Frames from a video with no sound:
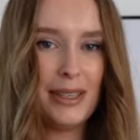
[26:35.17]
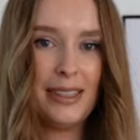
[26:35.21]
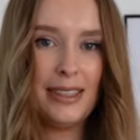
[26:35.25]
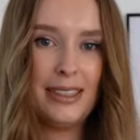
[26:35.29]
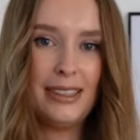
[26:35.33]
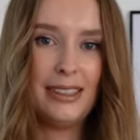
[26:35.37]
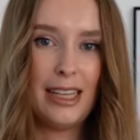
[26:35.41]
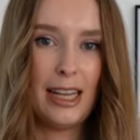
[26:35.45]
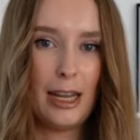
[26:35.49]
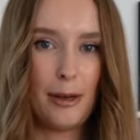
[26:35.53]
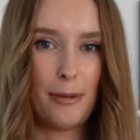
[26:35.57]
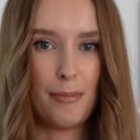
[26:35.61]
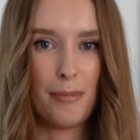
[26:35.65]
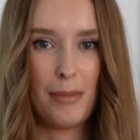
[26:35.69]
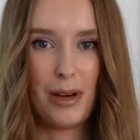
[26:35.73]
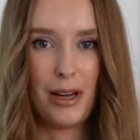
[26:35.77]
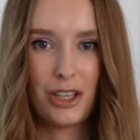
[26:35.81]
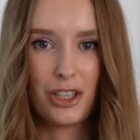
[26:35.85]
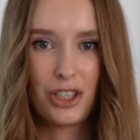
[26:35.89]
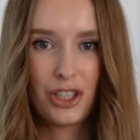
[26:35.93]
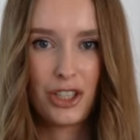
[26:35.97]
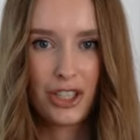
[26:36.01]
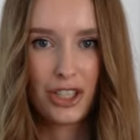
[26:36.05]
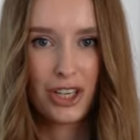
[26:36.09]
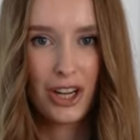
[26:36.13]
that
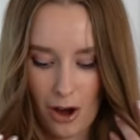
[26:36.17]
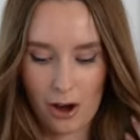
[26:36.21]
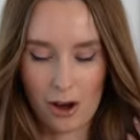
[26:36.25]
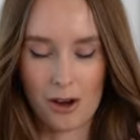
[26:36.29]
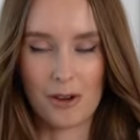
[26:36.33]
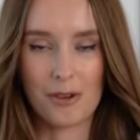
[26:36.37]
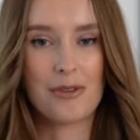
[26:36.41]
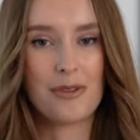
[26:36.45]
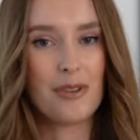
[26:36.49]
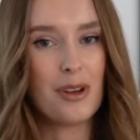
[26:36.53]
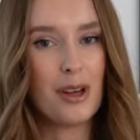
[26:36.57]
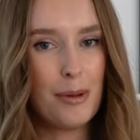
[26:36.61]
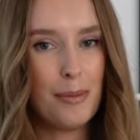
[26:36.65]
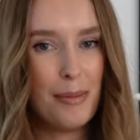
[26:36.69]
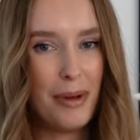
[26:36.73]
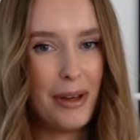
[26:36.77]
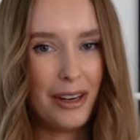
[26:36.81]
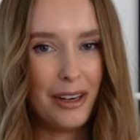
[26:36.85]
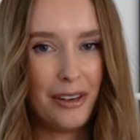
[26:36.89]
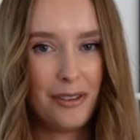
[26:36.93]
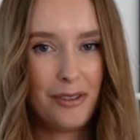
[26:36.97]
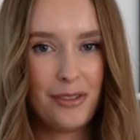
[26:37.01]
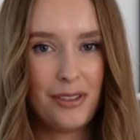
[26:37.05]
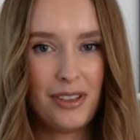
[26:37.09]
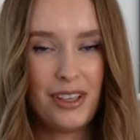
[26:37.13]
much of a
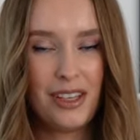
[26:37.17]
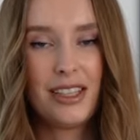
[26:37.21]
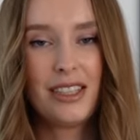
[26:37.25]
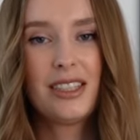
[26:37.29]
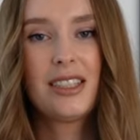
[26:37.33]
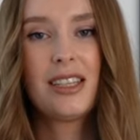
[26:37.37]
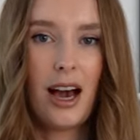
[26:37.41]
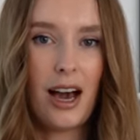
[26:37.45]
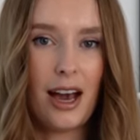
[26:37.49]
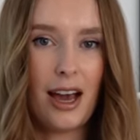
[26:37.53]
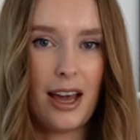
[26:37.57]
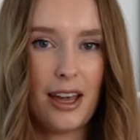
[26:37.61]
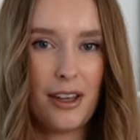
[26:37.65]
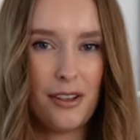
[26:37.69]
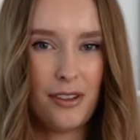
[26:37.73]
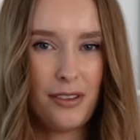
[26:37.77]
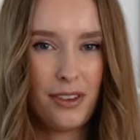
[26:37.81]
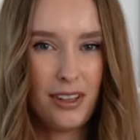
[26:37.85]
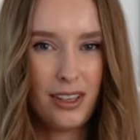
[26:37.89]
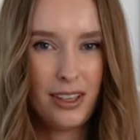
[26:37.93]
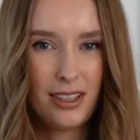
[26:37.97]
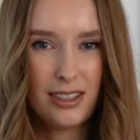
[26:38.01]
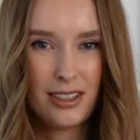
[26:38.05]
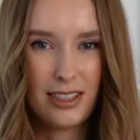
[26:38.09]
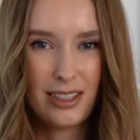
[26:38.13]
benefit. I
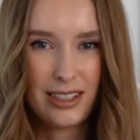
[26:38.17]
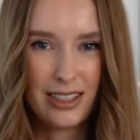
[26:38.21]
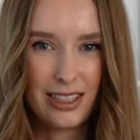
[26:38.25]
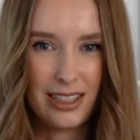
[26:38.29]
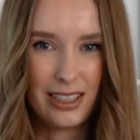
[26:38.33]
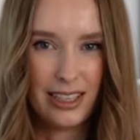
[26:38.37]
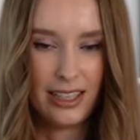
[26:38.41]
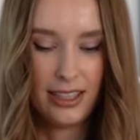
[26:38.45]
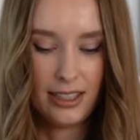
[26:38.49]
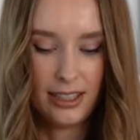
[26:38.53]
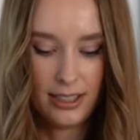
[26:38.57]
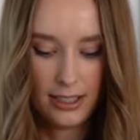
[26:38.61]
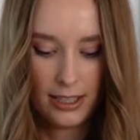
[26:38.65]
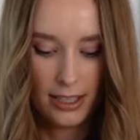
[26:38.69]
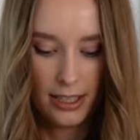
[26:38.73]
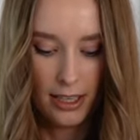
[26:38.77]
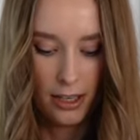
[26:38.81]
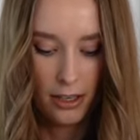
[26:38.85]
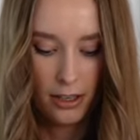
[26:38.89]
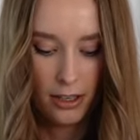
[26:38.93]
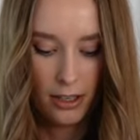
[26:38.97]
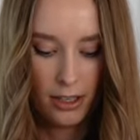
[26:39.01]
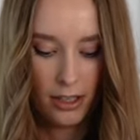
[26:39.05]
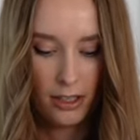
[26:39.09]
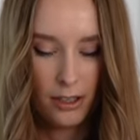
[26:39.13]
think the slits
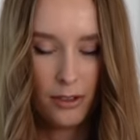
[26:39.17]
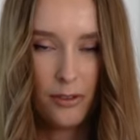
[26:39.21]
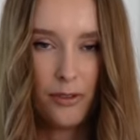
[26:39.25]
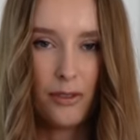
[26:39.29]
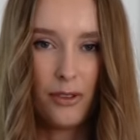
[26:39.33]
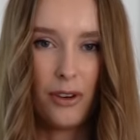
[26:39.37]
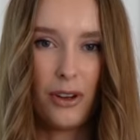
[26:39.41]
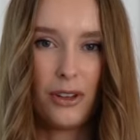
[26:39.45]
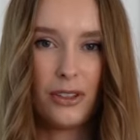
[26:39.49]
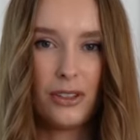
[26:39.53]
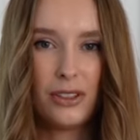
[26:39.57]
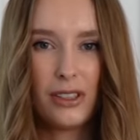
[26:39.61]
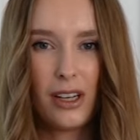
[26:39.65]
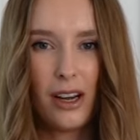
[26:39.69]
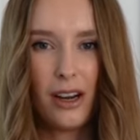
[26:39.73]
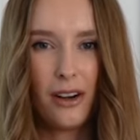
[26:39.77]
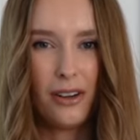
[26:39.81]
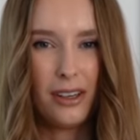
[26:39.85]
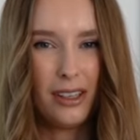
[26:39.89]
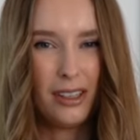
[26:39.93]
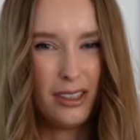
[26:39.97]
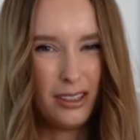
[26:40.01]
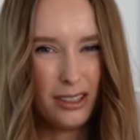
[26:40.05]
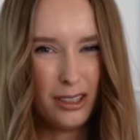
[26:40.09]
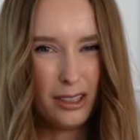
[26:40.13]
here in the front
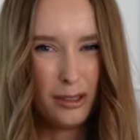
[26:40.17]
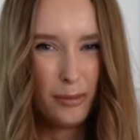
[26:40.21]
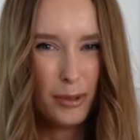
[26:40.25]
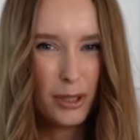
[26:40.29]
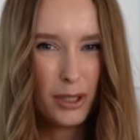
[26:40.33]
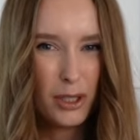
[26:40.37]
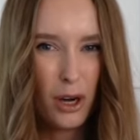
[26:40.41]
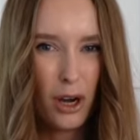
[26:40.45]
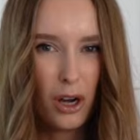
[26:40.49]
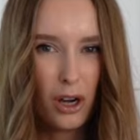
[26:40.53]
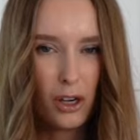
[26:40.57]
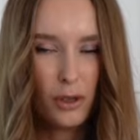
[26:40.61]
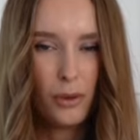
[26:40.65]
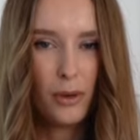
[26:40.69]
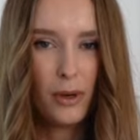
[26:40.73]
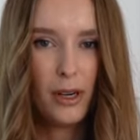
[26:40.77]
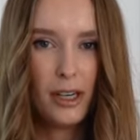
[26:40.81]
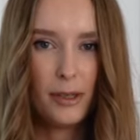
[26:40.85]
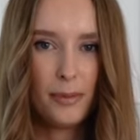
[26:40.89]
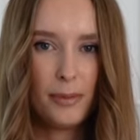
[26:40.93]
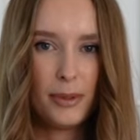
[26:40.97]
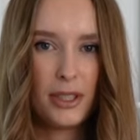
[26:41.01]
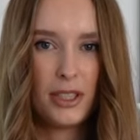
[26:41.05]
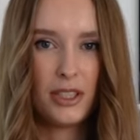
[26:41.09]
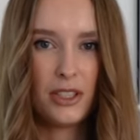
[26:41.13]
are a little bit
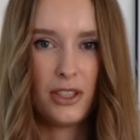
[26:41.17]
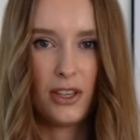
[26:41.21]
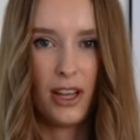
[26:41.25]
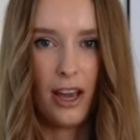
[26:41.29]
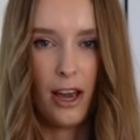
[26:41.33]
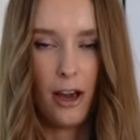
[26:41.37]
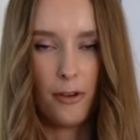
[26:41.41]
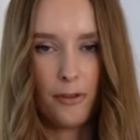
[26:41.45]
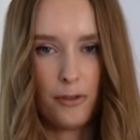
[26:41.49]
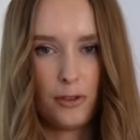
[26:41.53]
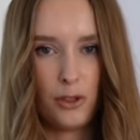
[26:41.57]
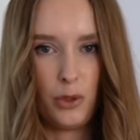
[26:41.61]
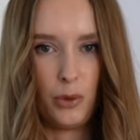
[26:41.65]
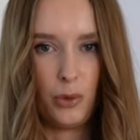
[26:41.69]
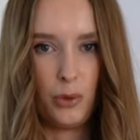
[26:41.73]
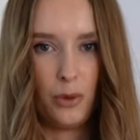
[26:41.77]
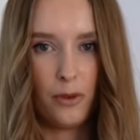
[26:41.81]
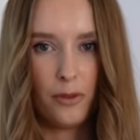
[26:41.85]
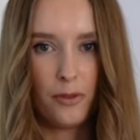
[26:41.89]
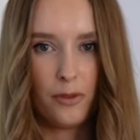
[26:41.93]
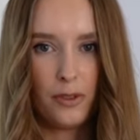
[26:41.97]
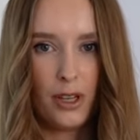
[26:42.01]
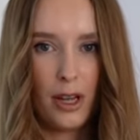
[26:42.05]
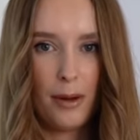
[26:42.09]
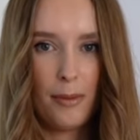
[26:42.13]
awkward because you have 2
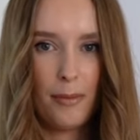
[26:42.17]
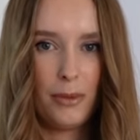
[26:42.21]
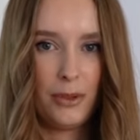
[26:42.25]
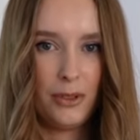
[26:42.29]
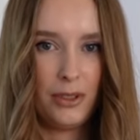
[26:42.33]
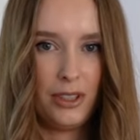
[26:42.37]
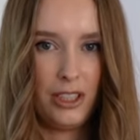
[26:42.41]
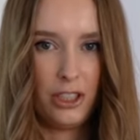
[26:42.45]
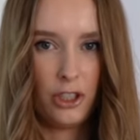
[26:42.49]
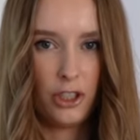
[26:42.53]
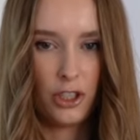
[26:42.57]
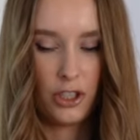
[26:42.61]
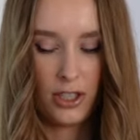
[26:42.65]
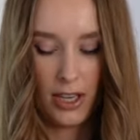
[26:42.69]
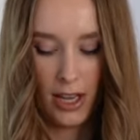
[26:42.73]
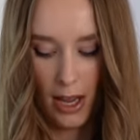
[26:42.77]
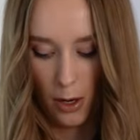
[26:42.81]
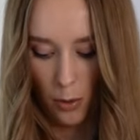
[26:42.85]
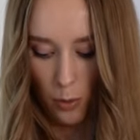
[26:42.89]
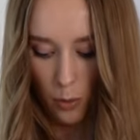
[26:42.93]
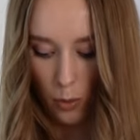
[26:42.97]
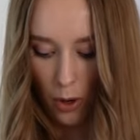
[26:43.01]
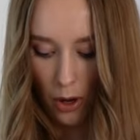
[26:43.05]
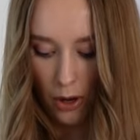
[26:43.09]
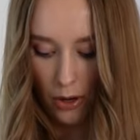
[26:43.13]
of them on each
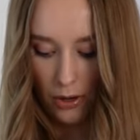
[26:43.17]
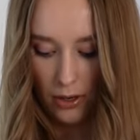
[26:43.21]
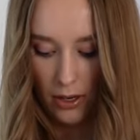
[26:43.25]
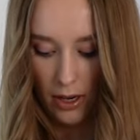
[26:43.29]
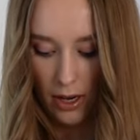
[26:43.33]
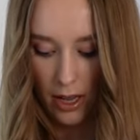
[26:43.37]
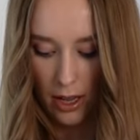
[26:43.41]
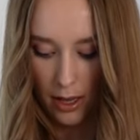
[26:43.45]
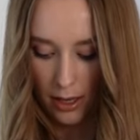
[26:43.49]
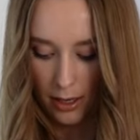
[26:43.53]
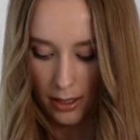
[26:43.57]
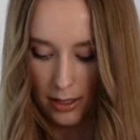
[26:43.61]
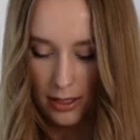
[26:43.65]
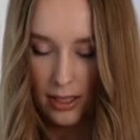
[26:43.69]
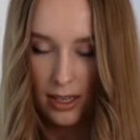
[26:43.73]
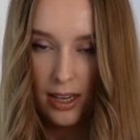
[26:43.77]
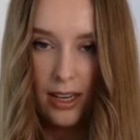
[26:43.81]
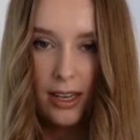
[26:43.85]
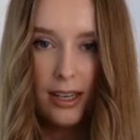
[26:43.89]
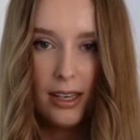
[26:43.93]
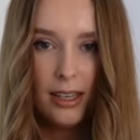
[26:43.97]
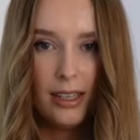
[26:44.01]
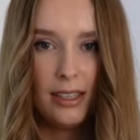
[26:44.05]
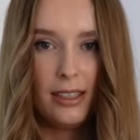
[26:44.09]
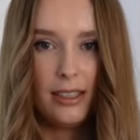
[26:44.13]
side, one, and
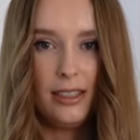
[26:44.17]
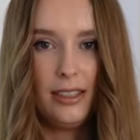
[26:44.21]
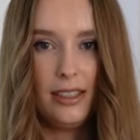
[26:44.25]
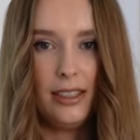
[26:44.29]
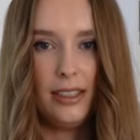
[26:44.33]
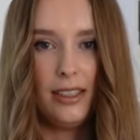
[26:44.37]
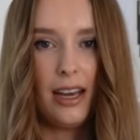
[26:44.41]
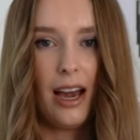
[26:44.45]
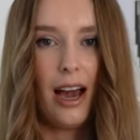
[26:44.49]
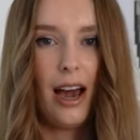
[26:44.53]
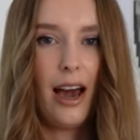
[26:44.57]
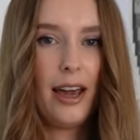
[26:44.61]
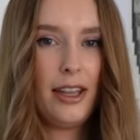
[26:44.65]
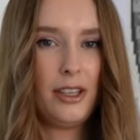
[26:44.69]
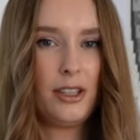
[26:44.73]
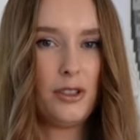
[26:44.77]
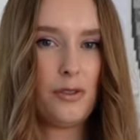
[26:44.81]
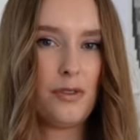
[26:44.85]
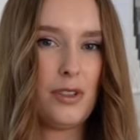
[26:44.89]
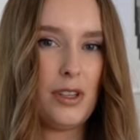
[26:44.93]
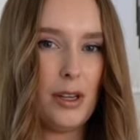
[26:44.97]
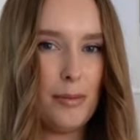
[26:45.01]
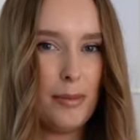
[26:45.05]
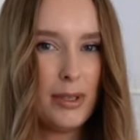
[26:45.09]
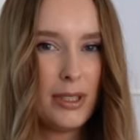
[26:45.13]
the height of
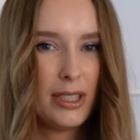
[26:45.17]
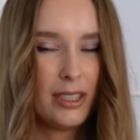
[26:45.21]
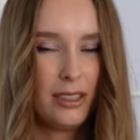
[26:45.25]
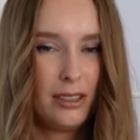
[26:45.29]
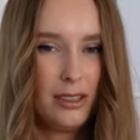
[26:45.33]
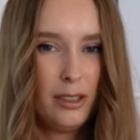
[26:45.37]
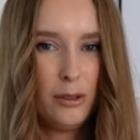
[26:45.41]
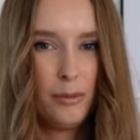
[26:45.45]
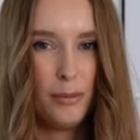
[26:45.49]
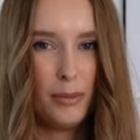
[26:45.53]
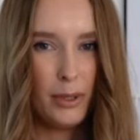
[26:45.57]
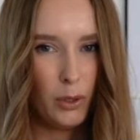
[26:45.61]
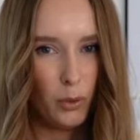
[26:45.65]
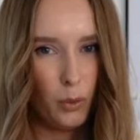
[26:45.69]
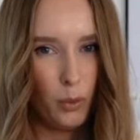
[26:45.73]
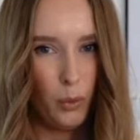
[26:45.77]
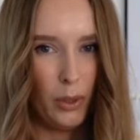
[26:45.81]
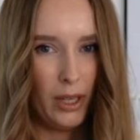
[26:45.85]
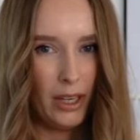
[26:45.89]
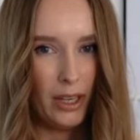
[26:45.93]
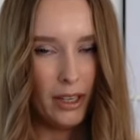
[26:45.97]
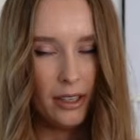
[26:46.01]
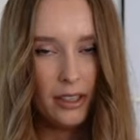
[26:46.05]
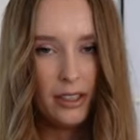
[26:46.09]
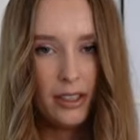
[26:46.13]
them is a little bit
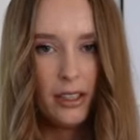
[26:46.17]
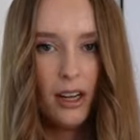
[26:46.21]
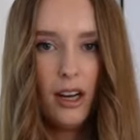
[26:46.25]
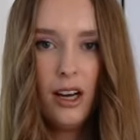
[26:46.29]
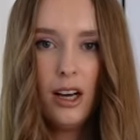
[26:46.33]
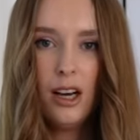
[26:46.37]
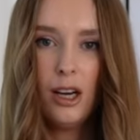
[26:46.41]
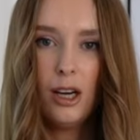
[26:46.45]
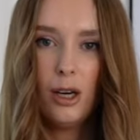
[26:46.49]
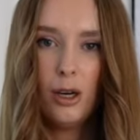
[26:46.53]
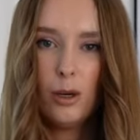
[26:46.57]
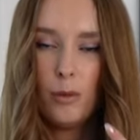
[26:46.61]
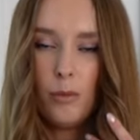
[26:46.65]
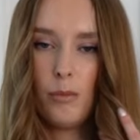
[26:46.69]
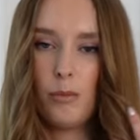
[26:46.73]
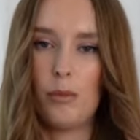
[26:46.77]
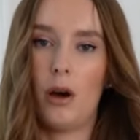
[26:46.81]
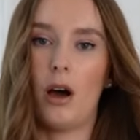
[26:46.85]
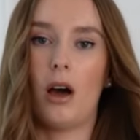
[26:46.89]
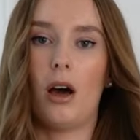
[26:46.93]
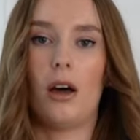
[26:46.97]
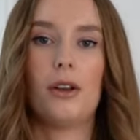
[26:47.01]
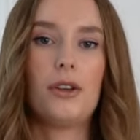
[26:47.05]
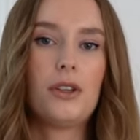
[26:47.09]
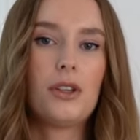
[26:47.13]
weird.
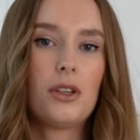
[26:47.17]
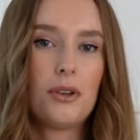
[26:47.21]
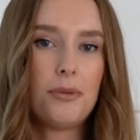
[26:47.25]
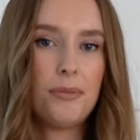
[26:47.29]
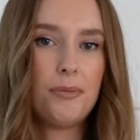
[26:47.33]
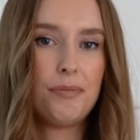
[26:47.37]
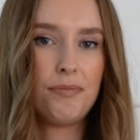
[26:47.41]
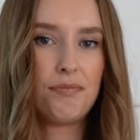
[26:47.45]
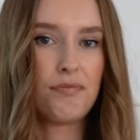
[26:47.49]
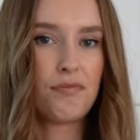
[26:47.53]
But